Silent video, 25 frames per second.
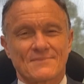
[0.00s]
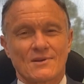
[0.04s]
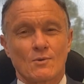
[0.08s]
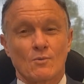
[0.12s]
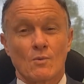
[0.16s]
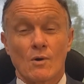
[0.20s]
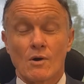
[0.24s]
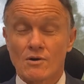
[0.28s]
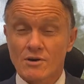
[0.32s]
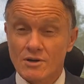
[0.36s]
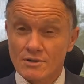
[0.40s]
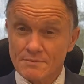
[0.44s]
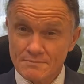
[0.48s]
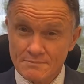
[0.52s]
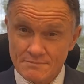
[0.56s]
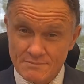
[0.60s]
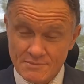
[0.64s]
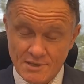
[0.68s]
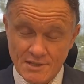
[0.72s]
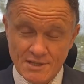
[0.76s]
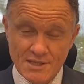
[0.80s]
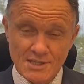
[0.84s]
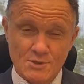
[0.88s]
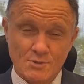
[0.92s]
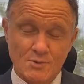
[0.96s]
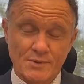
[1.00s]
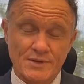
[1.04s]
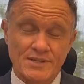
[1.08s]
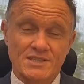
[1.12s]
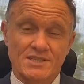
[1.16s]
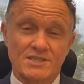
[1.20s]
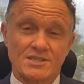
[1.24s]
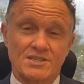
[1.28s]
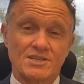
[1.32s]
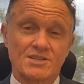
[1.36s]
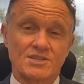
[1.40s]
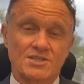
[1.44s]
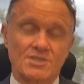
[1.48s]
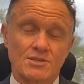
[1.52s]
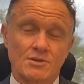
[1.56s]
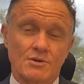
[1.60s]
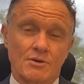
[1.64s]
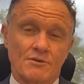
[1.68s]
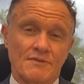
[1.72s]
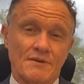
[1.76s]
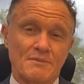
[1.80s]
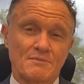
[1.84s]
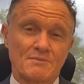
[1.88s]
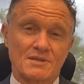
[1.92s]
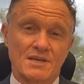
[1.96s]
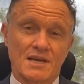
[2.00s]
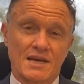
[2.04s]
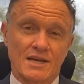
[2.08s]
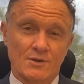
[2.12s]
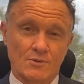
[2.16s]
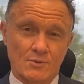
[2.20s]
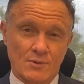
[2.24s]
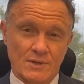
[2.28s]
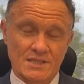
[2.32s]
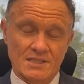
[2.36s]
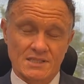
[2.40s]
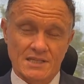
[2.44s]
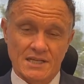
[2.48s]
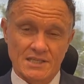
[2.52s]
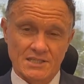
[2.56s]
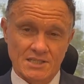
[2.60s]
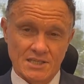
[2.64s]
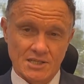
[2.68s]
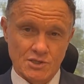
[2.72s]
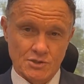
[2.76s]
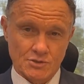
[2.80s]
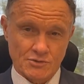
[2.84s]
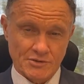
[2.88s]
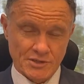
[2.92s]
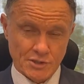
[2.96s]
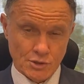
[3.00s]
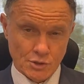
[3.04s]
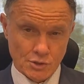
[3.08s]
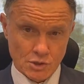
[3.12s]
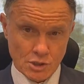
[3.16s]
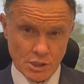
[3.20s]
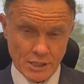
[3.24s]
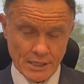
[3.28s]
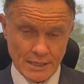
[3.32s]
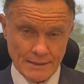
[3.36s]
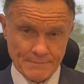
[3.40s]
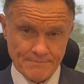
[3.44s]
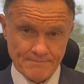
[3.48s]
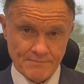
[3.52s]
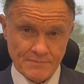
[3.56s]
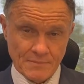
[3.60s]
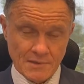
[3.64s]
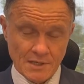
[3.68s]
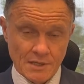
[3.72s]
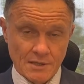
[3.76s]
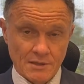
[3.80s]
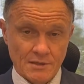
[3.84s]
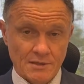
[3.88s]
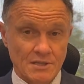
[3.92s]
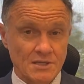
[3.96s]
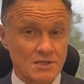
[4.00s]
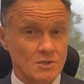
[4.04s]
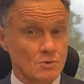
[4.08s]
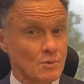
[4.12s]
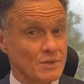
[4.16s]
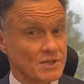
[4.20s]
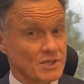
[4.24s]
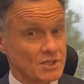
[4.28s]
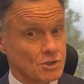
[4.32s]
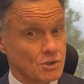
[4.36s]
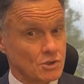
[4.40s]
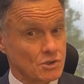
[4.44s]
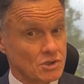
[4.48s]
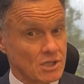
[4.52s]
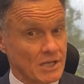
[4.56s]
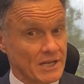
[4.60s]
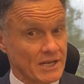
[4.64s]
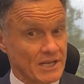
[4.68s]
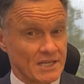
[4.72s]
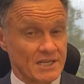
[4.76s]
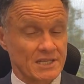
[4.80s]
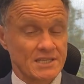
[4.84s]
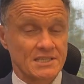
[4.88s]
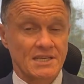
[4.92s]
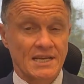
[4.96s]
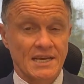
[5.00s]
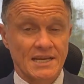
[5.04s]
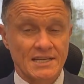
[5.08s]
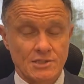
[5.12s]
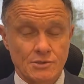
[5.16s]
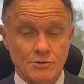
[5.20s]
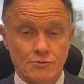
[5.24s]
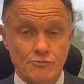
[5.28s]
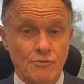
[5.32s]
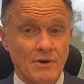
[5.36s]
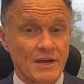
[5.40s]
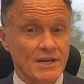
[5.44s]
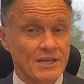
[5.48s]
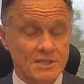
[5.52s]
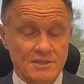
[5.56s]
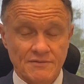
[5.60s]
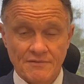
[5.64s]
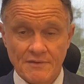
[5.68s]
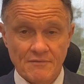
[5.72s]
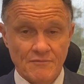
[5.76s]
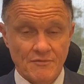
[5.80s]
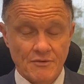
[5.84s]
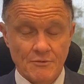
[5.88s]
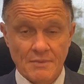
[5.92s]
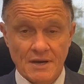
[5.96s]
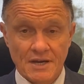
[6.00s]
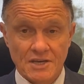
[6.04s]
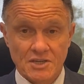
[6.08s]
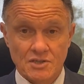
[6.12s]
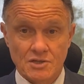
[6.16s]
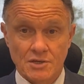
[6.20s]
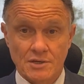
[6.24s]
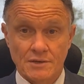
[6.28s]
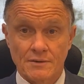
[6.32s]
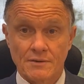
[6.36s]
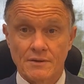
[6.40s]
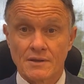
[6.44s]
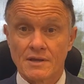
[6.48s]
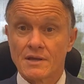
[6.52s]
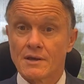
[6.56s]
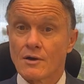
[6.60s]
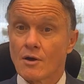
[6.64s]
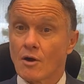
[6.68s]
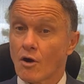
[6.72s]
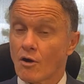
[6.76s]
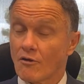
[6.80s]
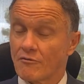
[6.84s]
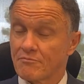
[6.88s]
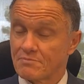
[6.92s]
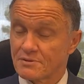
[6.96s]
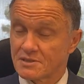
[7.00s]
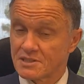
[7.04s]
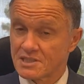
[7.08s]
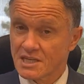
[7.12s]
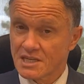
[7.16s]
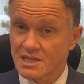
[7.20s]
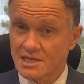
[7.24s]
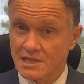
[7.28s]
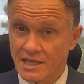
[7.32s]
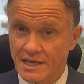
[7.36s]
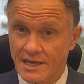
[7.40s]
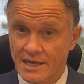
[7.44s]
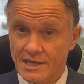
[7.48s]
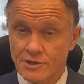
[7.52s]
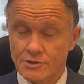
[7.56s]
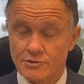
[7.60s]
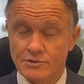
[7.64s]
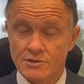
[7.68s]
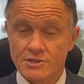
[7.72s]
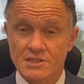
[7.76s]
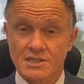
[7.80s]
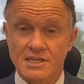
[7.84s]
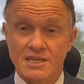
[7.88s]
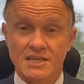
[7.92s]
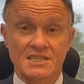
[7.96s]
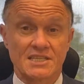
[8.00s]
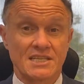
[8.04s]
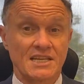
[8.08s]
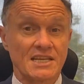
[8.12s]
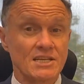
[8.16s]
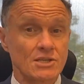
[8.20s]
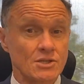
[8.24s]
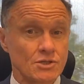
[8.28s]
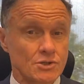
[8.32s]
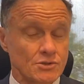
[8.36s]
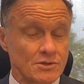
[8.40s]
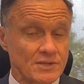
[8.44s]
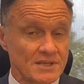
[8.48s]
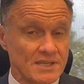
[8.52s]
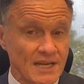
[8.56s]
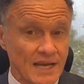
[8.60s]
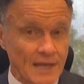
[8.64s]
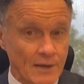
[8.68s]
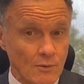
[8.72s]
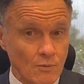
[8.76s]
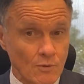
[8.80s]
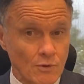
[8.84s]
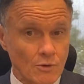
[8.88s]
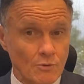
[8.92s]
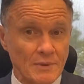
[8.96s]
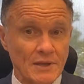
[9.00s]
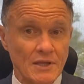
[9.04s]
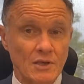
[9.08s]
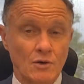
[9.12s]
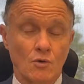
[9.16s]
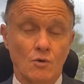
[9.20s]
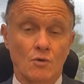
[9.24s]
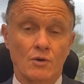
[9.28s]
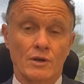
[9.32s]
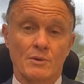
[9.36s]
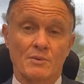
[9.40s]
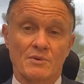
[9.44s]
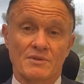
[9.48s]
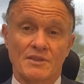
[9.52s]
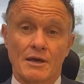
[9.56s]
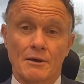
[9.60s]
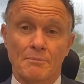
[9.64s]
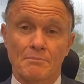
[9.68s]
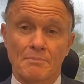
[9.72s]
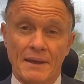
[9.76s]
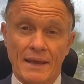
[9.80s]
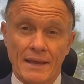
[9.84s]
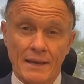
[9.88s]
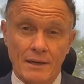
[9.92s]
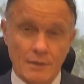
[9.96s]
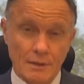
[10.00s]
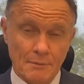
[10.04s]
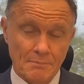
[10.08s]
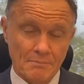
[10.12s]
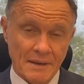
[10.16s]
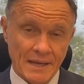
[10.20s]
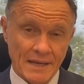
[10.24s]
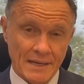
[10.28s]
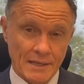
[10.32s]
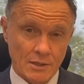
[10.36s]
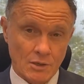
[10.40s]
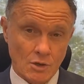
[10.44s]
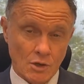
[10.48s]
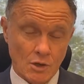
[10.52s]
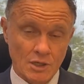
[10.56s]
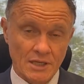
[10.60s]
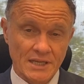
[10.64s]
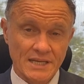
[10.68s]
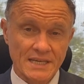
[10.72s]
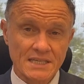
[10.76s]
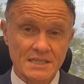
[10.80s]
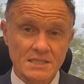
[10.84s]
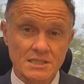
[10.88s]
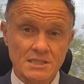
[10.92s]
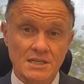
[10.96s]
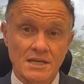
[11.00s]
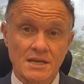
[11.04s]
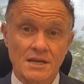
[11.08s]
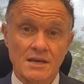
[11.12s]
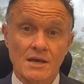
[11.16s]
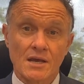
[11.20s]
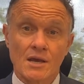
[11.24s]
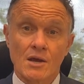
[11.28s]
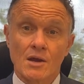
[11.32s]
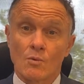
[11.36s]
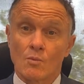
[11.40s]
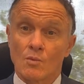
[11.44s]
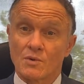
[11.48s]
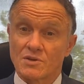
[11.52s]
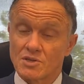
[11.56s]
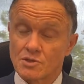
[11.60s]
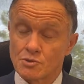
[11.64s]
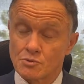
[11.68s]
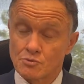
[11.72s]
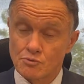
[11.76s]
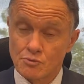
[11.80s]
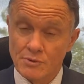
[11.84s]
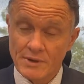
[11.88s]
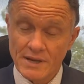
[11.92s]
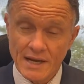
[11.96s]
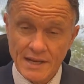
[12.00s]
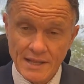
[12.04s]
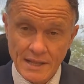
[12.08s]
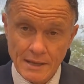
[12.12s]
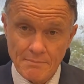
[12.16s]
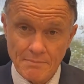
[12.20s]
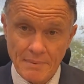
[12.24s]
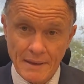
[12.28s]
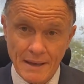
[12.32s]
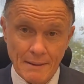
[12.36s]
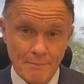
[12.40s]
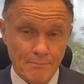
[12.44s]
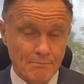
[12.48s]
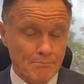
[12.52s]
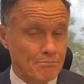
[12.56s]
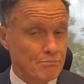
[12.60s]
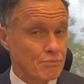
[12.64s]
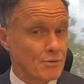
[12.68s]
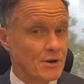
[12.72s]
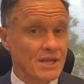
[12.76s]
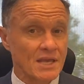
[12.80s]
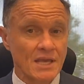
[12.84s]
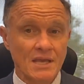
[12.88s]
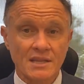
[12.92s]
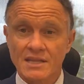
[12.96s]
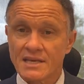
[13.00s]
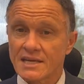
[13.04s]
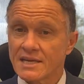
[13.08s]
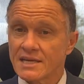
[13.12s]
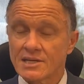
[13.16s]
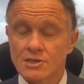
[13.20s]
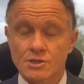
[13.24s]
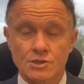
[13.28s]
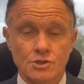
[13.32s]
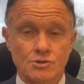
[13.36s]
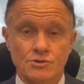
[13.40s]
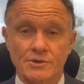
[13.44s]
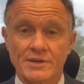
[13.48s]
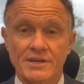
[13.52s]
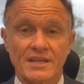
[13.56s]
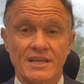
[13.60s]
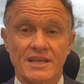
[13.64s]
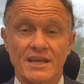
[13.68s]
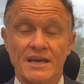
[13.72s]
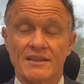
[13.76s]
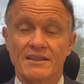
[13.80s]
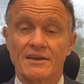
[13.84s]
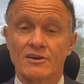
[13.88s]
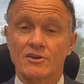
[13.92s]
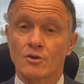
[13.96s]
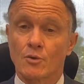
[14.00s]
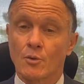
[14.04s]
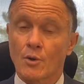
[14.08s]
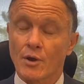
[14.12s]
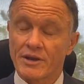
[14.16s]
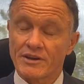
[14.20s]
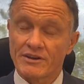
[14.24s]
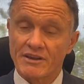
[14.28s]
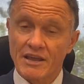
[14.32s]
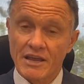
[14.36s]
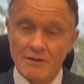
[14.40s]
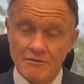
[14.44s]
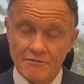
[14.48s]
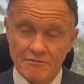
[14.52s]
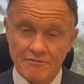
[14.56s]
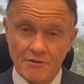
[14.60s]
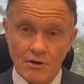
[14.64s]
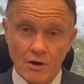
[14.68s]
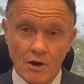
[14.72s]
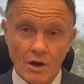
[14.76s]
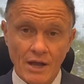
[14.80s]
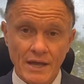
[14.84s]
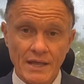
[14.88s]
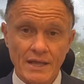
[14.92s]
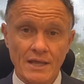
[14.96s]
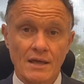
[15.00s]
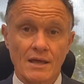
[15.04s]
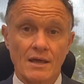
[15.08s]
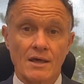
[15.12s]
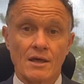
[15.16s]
Welcome to this week's edition of MTA Queensland's Industry Newsletter. This week's newsletter contains a range of information. Of particular interest is an industry day we'll be calling with our panel and paint colleagues, which is really about bringing the industry together to identify